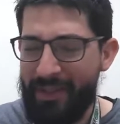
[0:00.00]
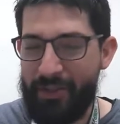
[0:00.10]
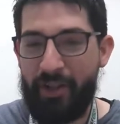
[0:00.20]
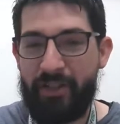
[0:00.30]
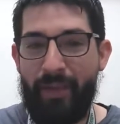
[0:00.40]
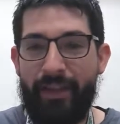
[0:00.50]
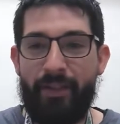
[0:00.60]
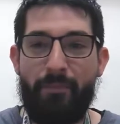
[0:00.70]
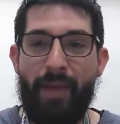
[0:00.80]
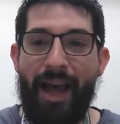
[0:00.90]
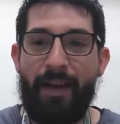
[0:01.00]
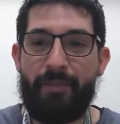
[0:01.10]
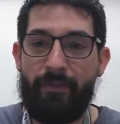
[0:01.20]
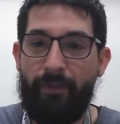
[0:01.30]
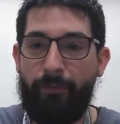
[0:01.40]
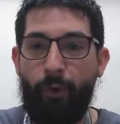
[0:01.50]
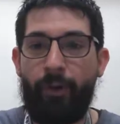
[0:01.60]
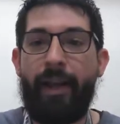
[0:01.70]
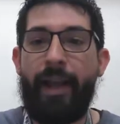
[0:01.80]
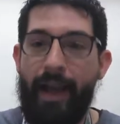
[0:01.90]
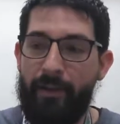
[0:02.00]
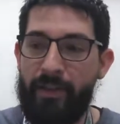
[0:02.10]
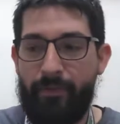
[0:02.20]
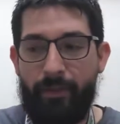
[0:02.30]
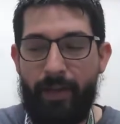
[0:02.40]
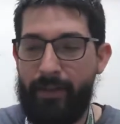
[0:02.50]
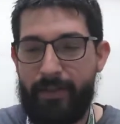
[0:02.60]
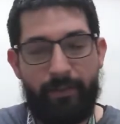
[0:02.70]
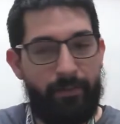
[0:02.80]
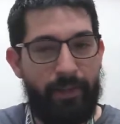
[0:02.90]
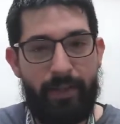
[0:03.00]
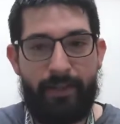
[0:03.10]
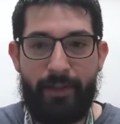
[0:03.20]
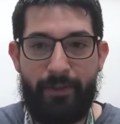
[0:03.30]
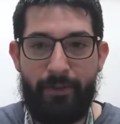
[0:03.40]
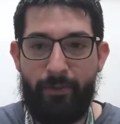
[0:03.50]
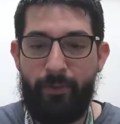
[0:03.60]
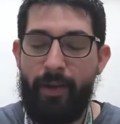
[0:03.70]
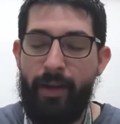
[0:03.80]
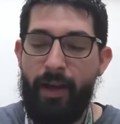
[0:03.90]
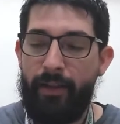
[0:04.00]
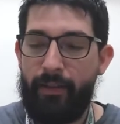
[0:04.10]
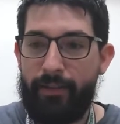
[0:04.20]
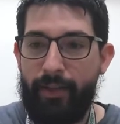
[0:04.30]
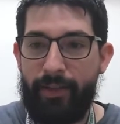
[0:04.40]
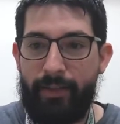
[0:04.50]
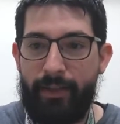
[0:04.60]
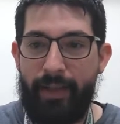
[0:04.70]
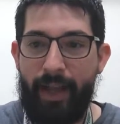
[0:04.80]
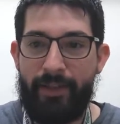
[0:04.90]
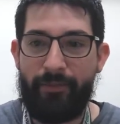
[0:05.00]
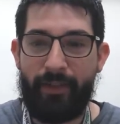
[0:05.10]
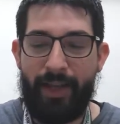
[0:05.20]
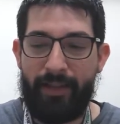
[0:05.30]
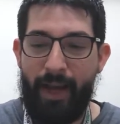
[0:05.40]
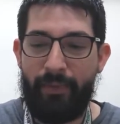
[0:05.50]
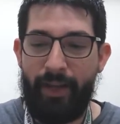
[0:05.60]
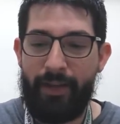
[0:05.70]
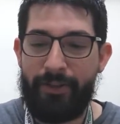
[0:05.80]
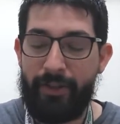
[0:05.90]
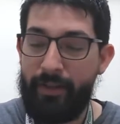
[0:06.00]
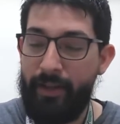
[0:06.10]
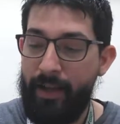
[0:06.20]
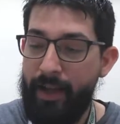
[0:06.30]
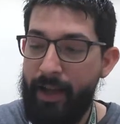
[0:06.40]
so I was making maps of the floor layouts for like certain things they do to test for contamination.